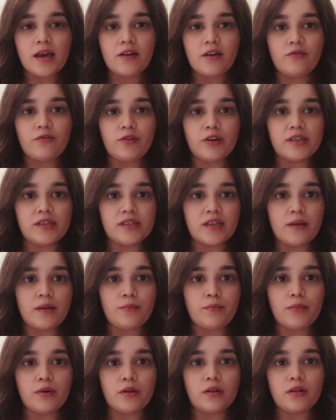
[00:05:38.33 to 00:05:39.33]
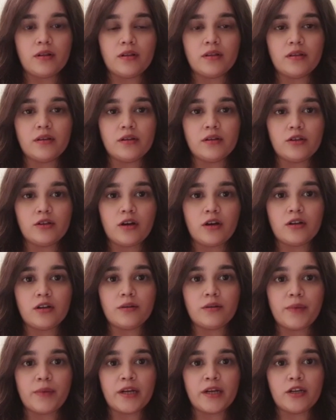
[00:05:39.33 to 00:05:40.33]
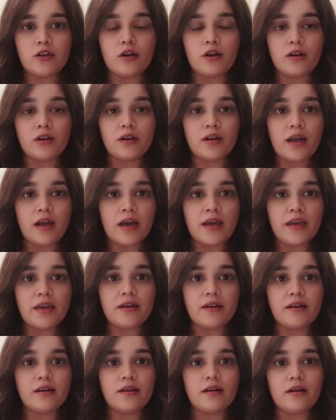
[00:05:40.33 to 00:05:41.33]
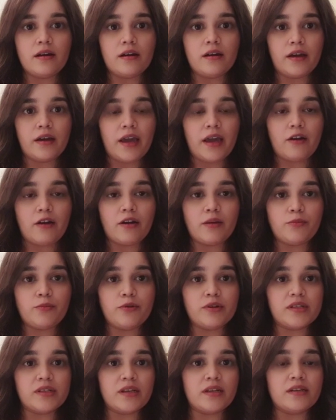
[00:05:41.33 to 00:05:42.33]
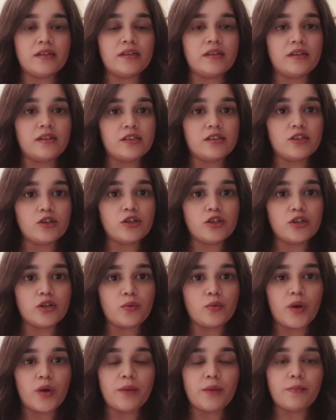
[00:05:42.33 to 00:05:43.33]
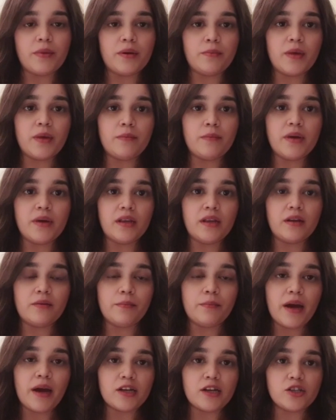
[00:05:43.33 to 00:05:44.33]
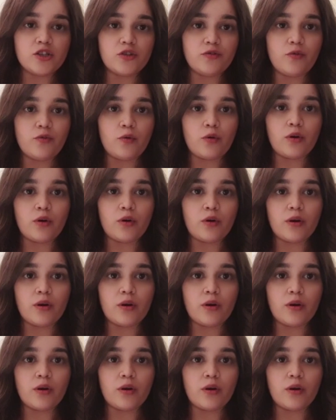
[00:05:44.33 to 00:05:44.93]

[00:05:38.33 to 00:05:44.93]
For example, the toddler might not like a carrot presented in a certain way, but maybe in a mashed form,